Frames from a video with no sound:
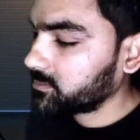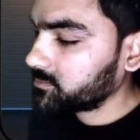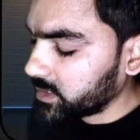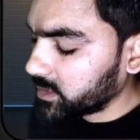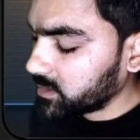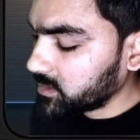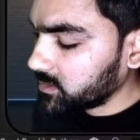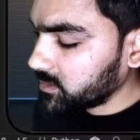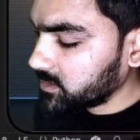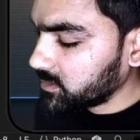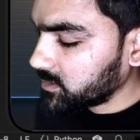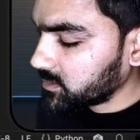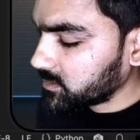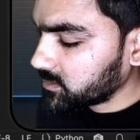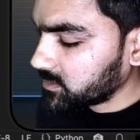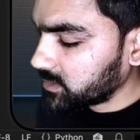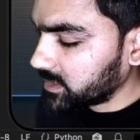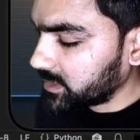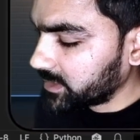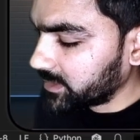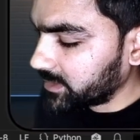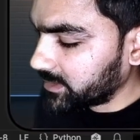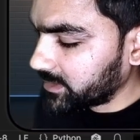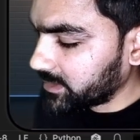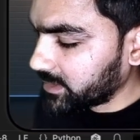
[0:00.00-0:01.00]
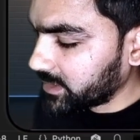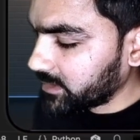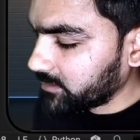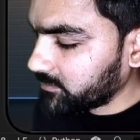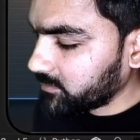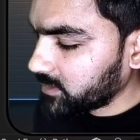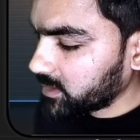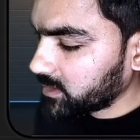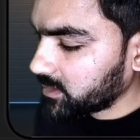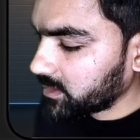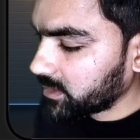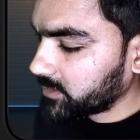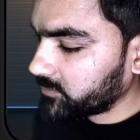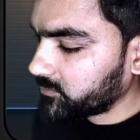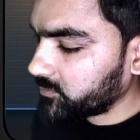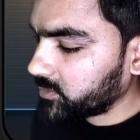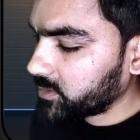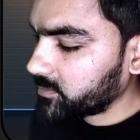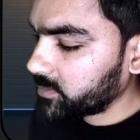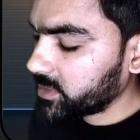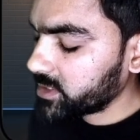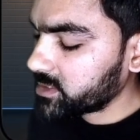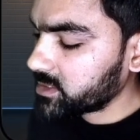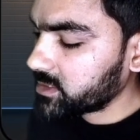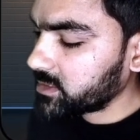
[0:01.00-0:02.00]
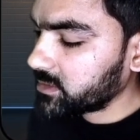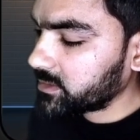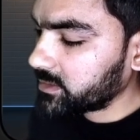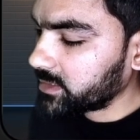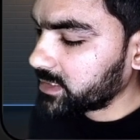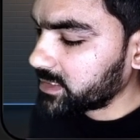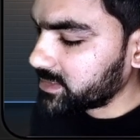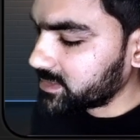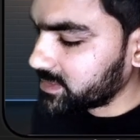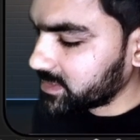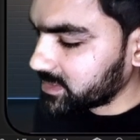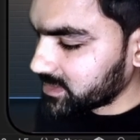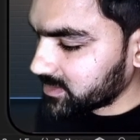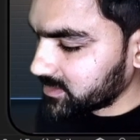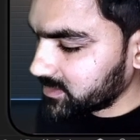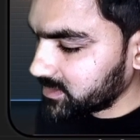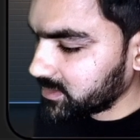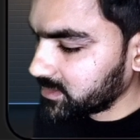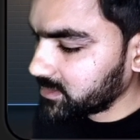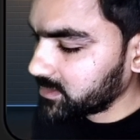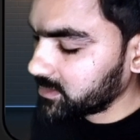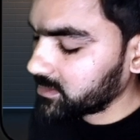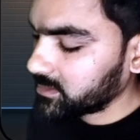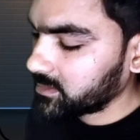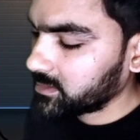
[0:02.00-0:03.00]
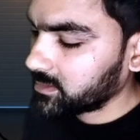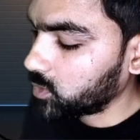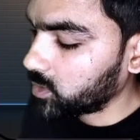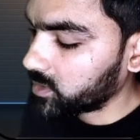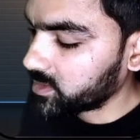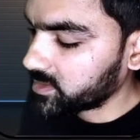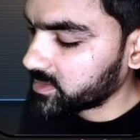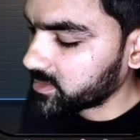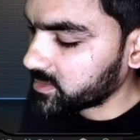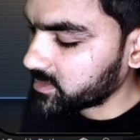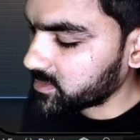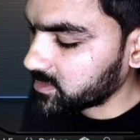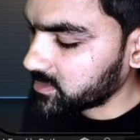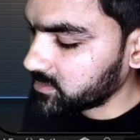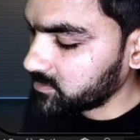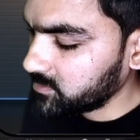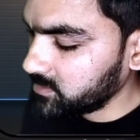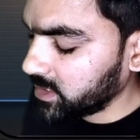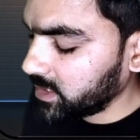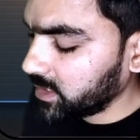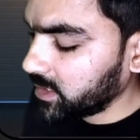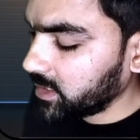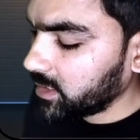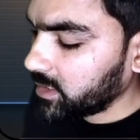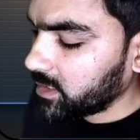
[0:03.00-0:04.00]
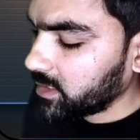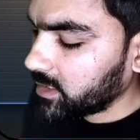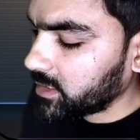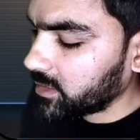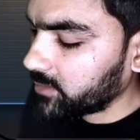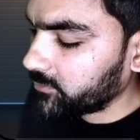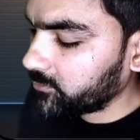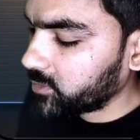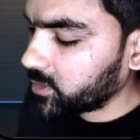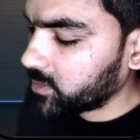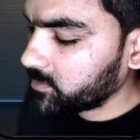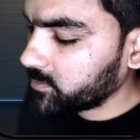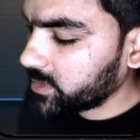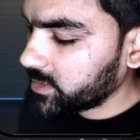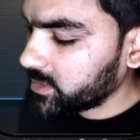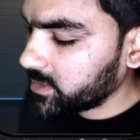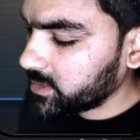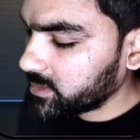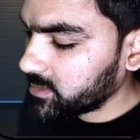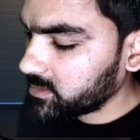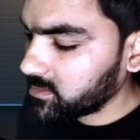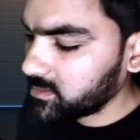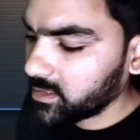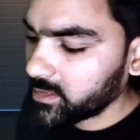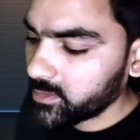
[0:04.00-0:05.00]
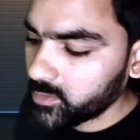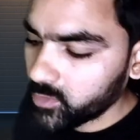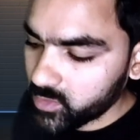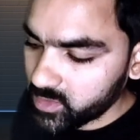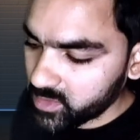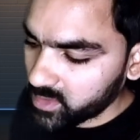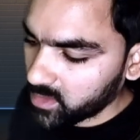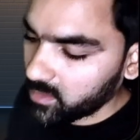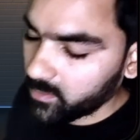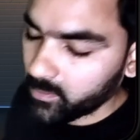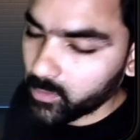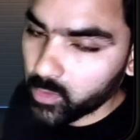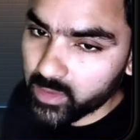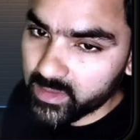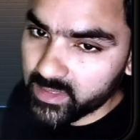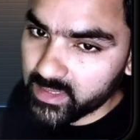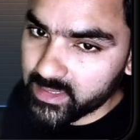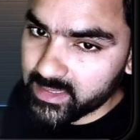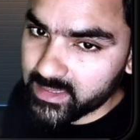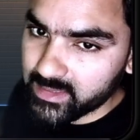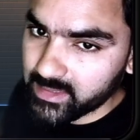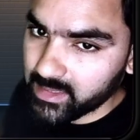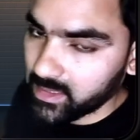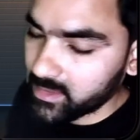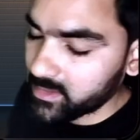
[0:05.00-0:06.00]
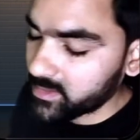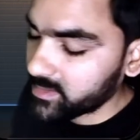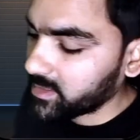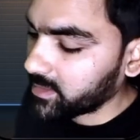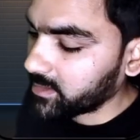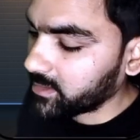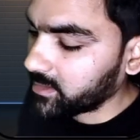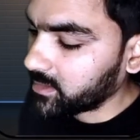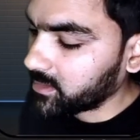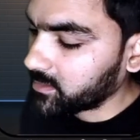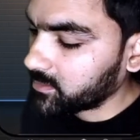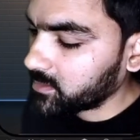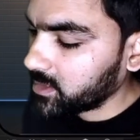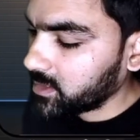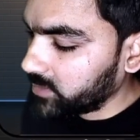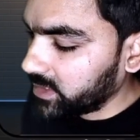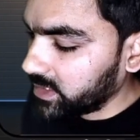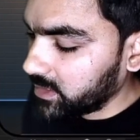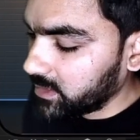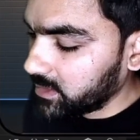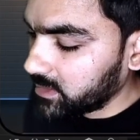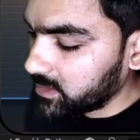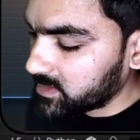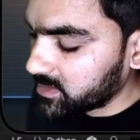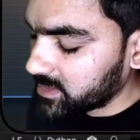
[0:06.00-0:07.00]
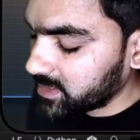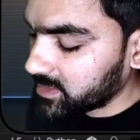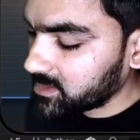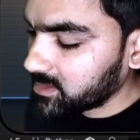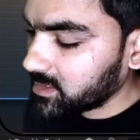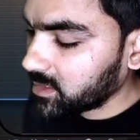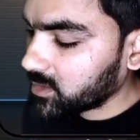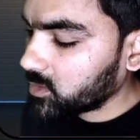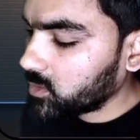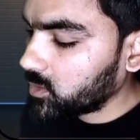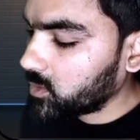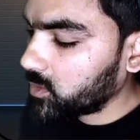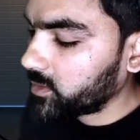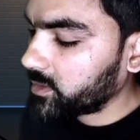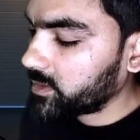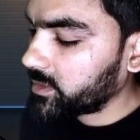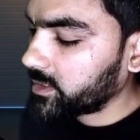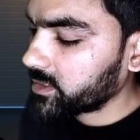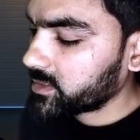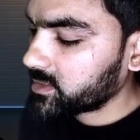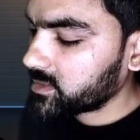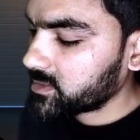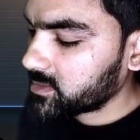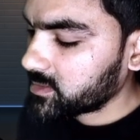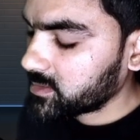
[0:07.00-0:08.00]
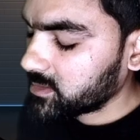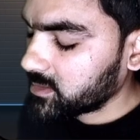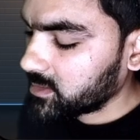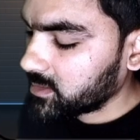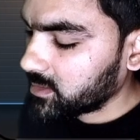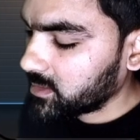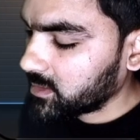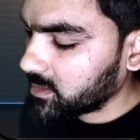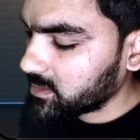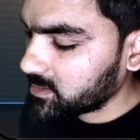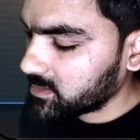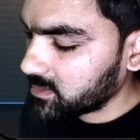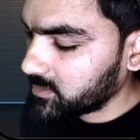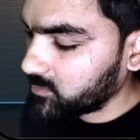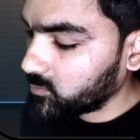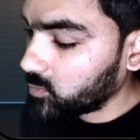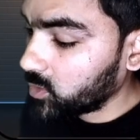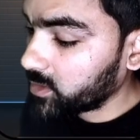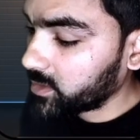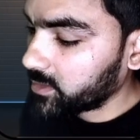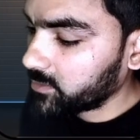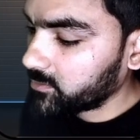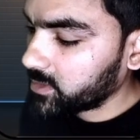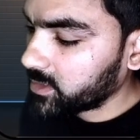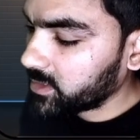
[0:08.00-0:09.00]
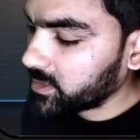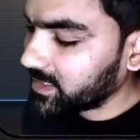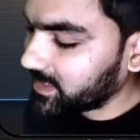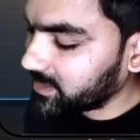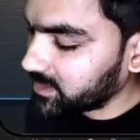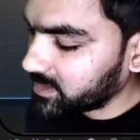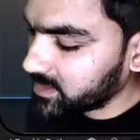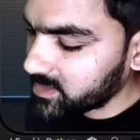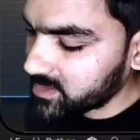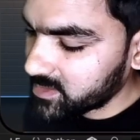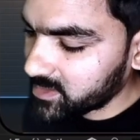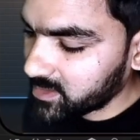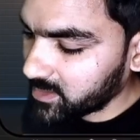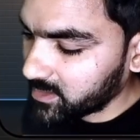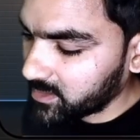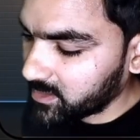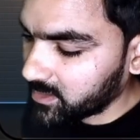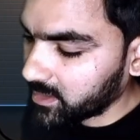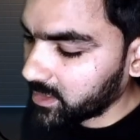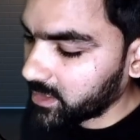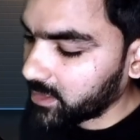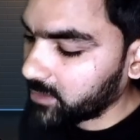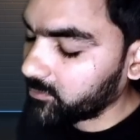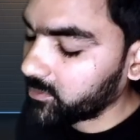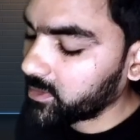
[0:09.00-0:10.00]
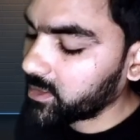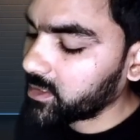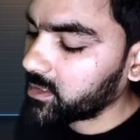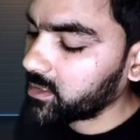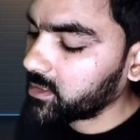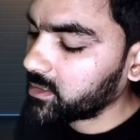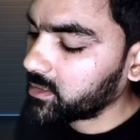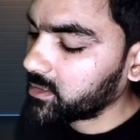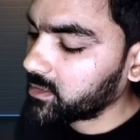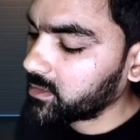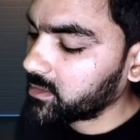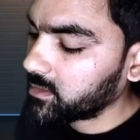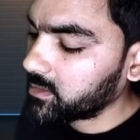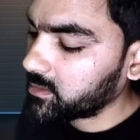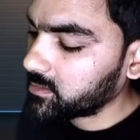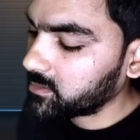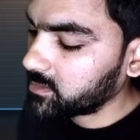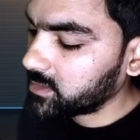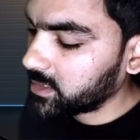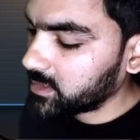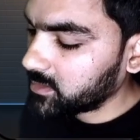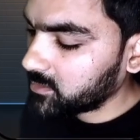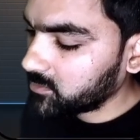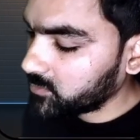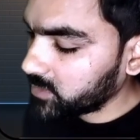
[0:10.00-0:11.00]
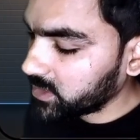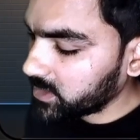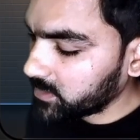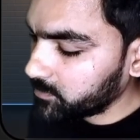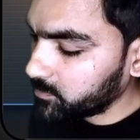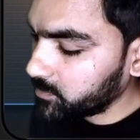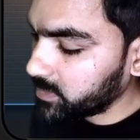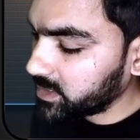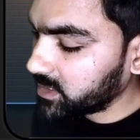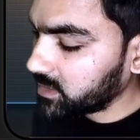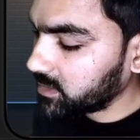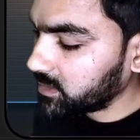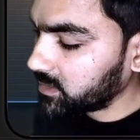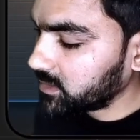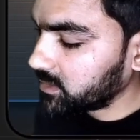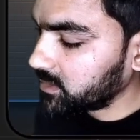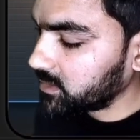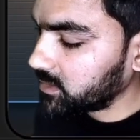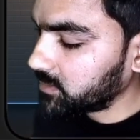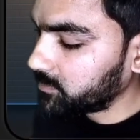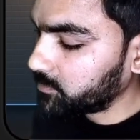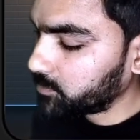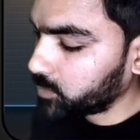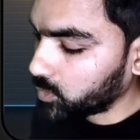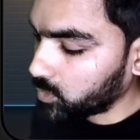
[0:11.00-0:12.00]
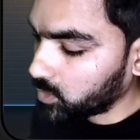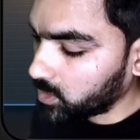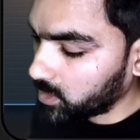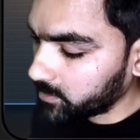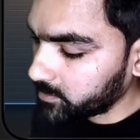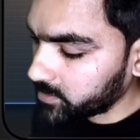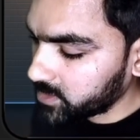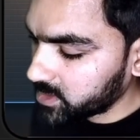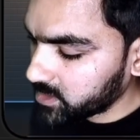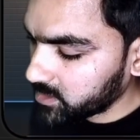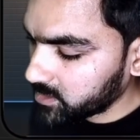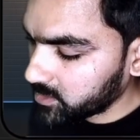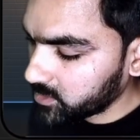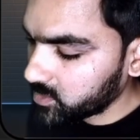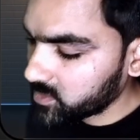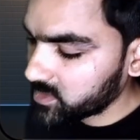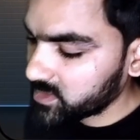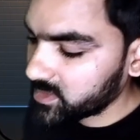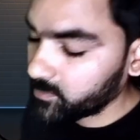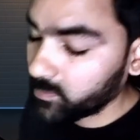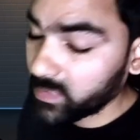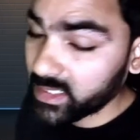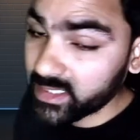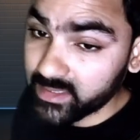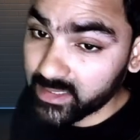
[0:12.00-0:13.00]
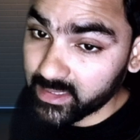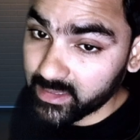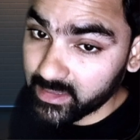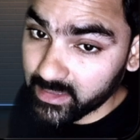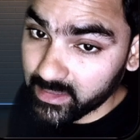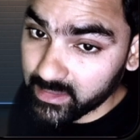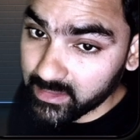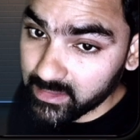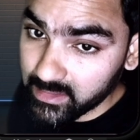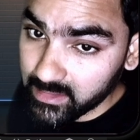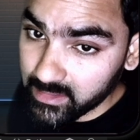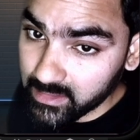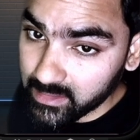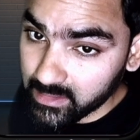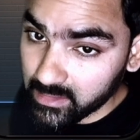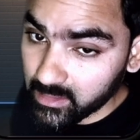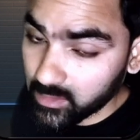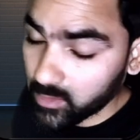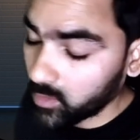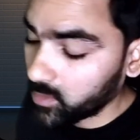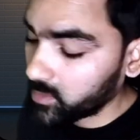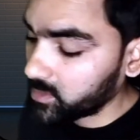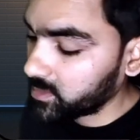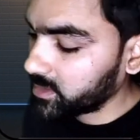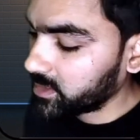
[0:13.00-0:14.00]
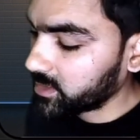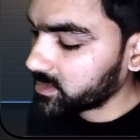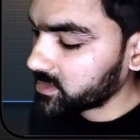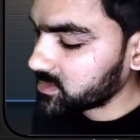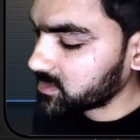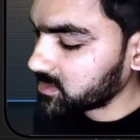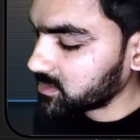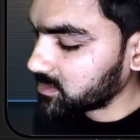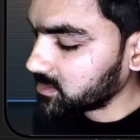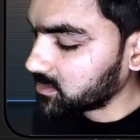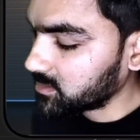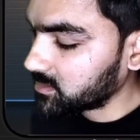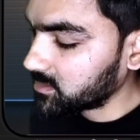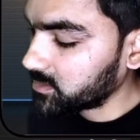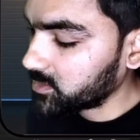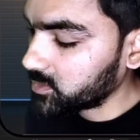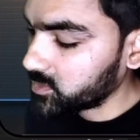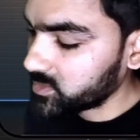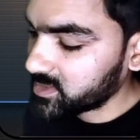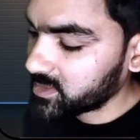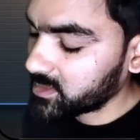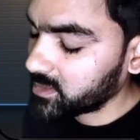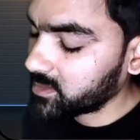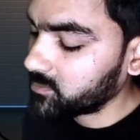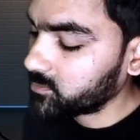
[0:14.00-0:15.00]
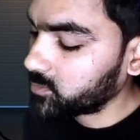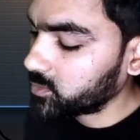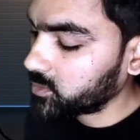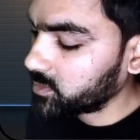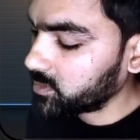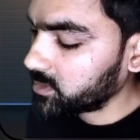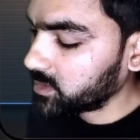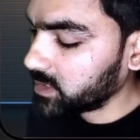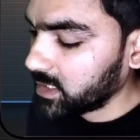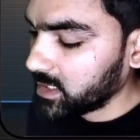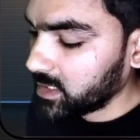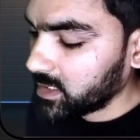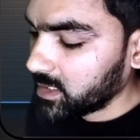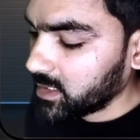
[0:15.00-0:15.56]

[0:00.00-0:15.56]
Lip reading: Then the retrieval information reaches the bot system, and from here the usual process starts again. We set the context as a whatever data is retrieved, and then we build the prompt by setting the context and user input.